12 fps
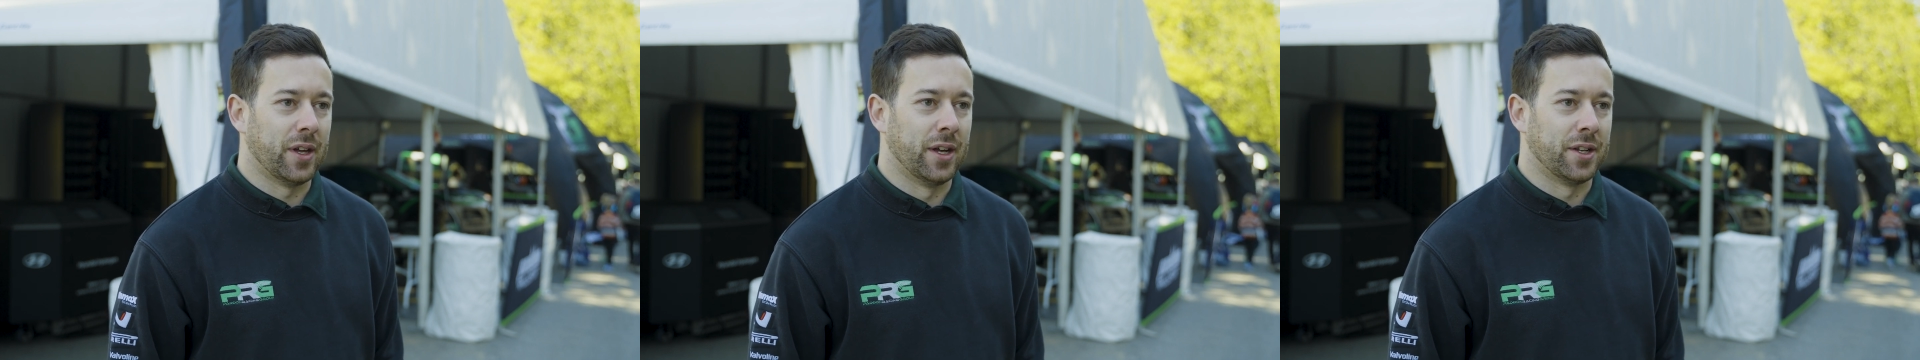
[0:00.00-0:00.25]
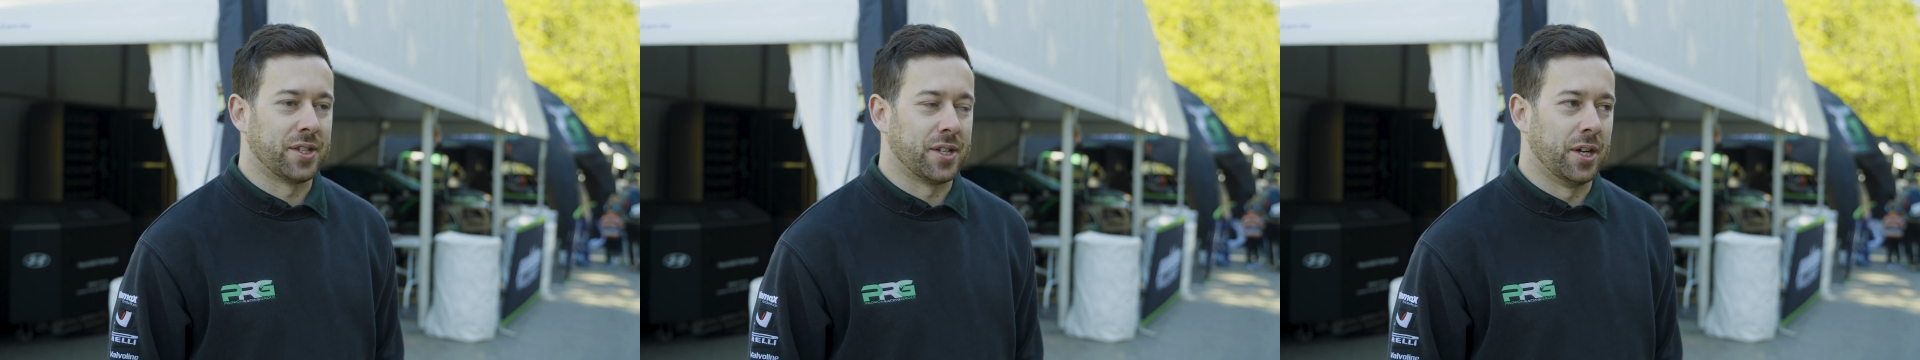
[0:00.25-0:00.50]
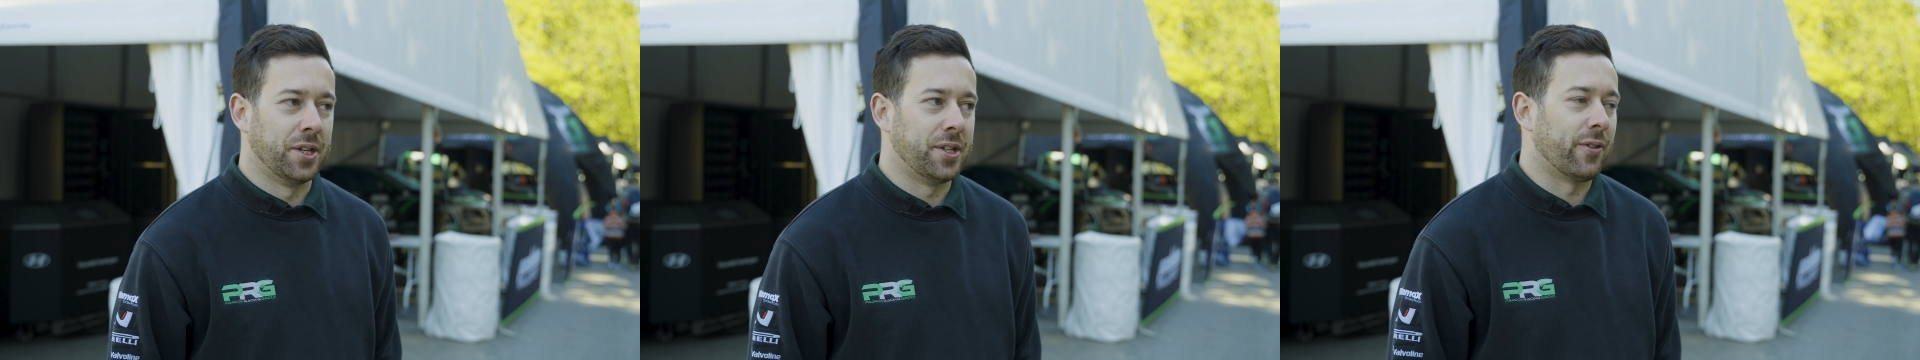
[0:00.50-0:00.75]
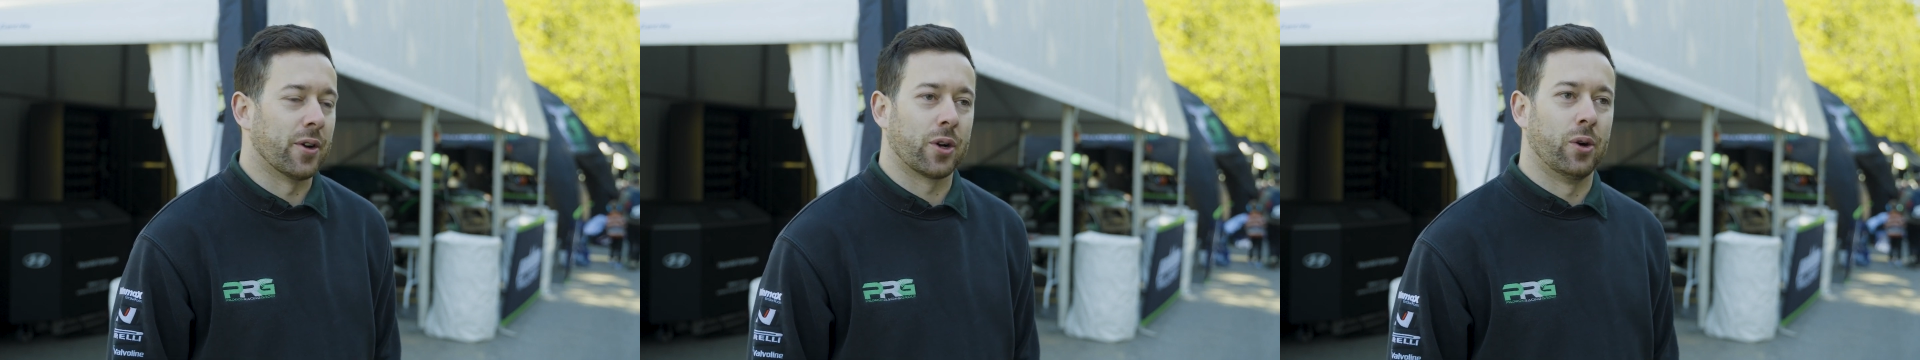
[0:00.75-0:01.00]
it's a
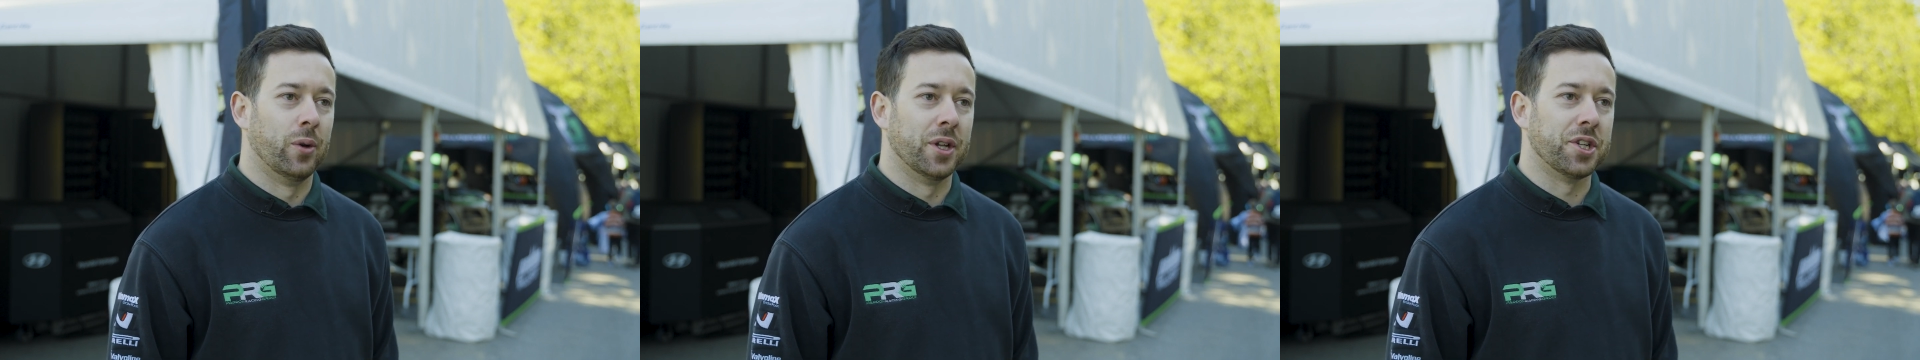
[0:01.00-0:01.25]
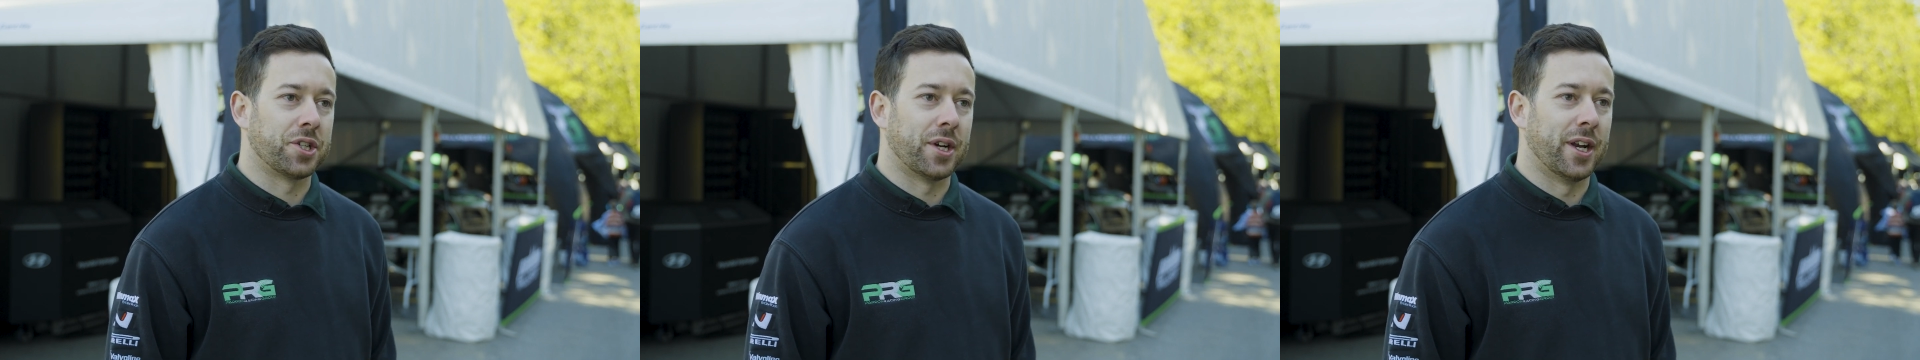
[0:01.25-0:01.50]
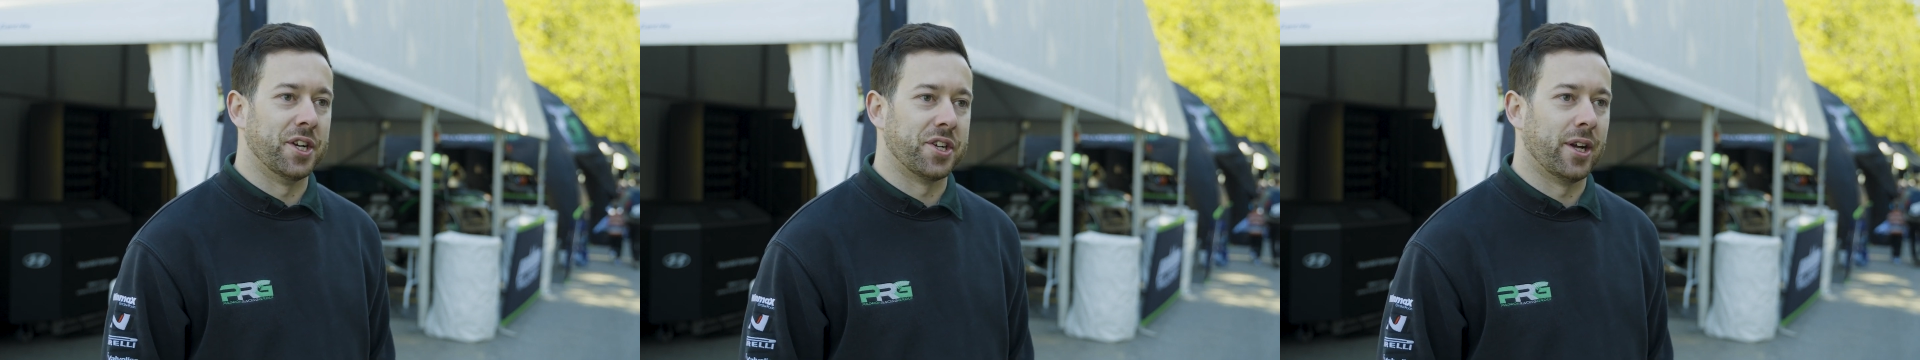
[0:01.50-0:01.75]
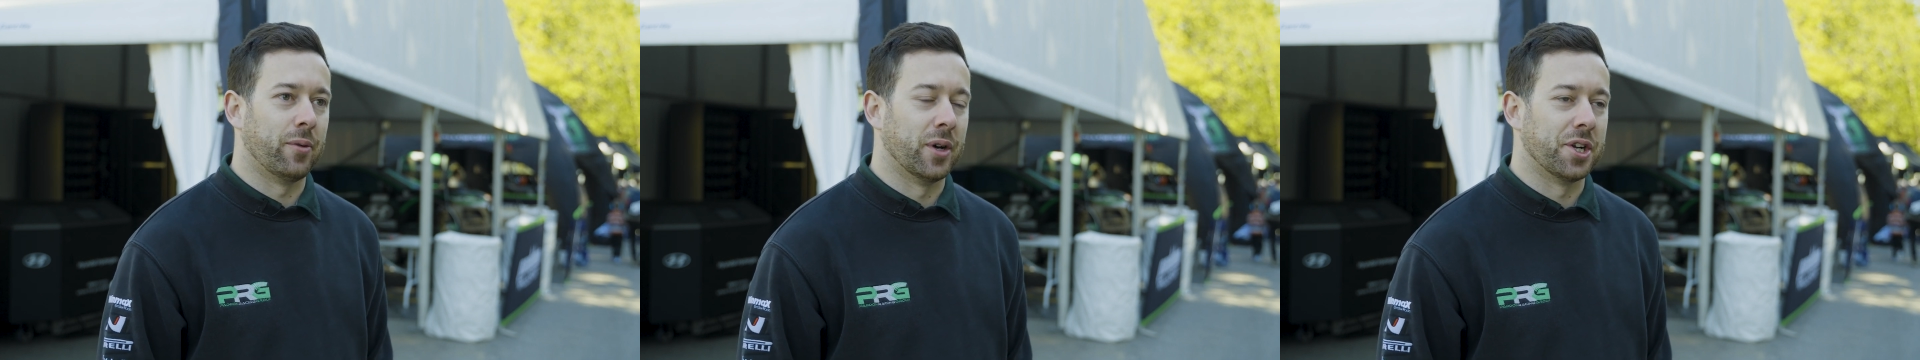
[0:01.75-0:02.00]
different cooling
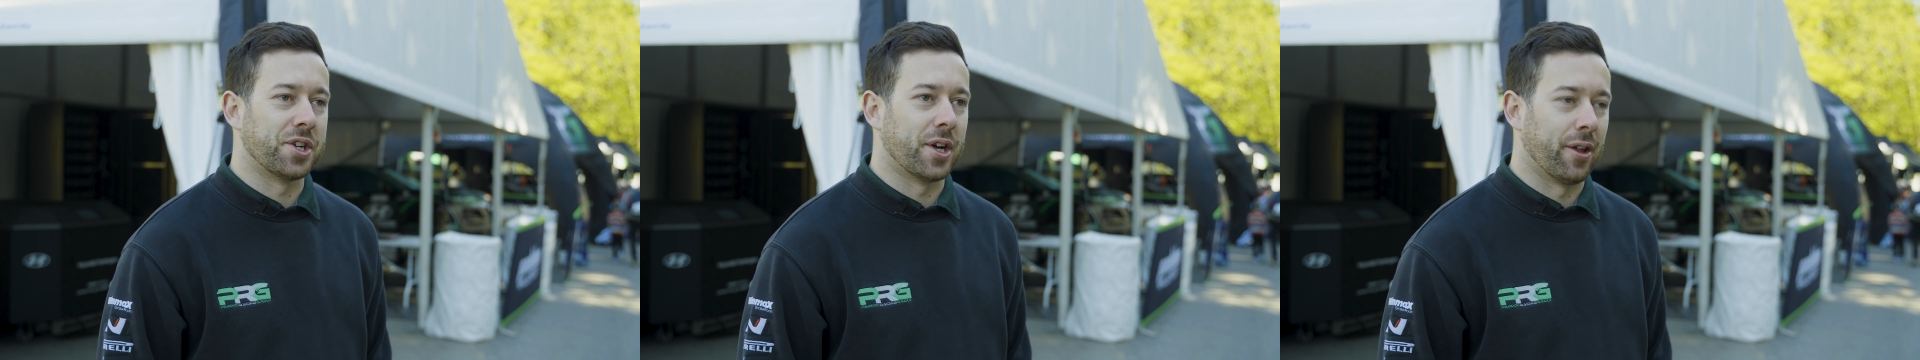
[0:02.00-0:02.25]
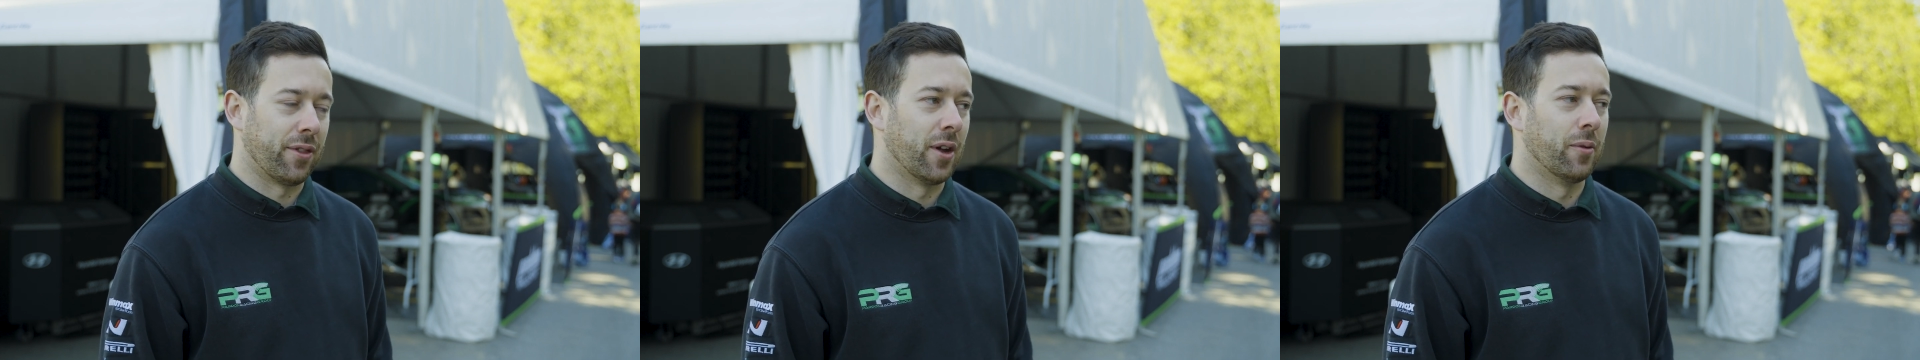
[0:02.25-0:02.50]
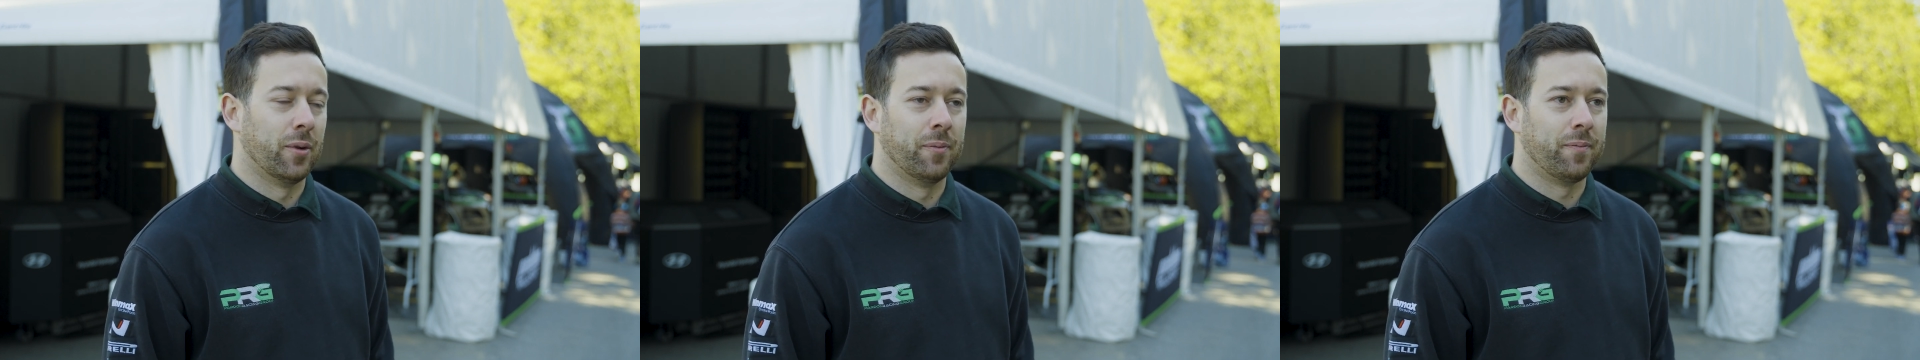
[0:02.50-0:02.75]
strategy, which I think will